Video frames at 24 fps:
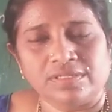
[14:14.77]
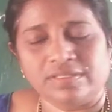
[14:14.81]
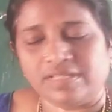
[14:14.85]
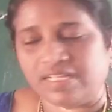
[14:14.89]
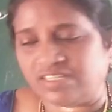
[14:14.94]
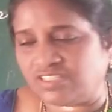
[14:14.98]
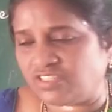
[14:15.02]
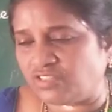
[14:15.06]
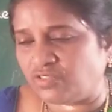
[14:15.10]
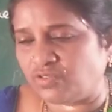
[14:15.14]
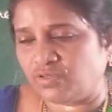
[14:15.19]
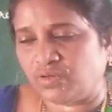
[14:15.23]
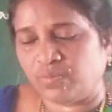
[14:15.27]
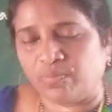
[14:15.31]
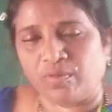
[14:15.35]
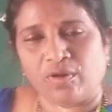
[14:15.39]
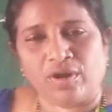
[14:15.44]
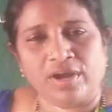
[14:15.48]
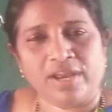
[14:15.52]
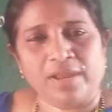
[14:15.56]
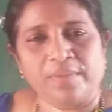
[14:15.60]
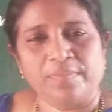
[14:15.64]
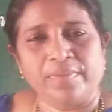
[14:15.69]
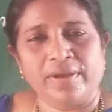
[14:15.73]
There is no
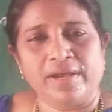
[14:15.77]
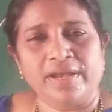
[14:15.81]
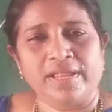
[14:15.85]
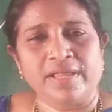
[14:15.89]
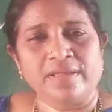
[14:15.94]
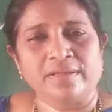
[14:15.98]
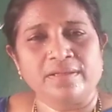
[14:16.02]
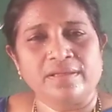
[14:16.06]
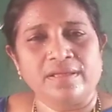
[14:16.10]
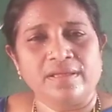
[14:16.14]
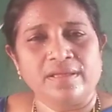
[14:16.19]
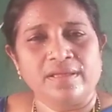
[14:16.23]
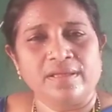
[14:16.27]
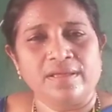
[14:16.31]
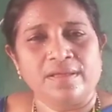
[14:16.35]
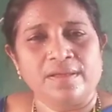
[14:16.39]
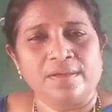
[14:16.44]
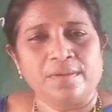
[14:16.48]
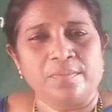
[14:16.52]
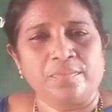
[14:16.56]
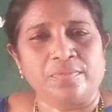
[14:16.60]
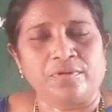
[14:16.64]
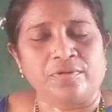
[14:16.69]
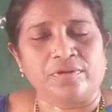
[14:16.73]
body building
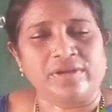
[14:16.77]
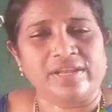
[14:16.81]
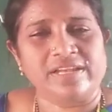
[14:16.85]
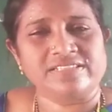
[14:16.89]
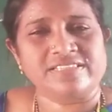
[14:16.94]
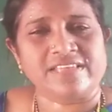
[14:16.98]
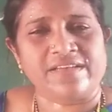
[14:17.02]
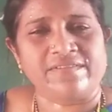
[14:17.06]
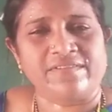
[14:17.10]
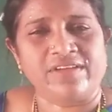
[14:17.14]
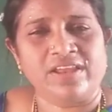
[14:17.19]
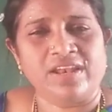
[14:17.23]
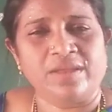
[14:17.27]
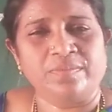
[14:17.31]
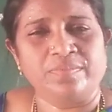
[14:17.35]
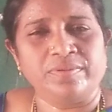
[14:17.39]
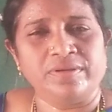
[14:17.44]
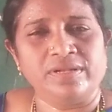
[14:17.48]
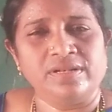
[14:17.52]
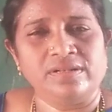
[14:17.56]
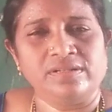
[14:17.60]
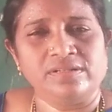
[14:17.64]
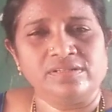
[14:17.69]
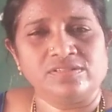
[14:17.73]
proteins
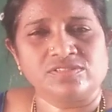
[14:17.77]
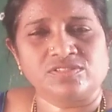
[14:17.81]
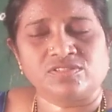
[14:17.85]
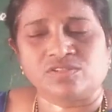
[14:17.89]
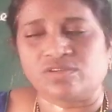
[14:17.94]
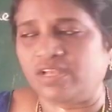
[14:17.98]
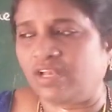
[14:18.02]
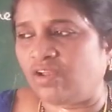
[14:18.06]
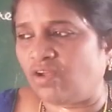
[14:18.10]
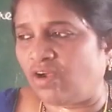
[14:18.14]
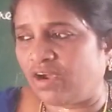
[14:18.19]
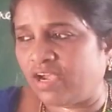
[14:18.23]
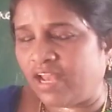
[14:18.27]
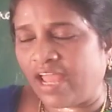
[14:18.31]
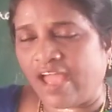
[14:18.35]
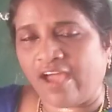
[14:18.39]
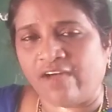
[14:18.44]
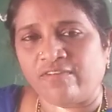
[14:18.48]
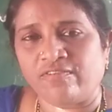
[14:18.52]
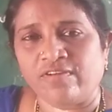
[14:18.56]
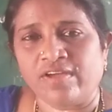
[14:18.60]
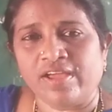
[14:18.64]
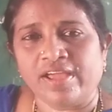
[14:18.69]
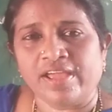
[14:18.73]
available, so you will not
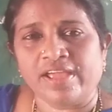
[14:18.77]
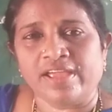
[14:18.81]
have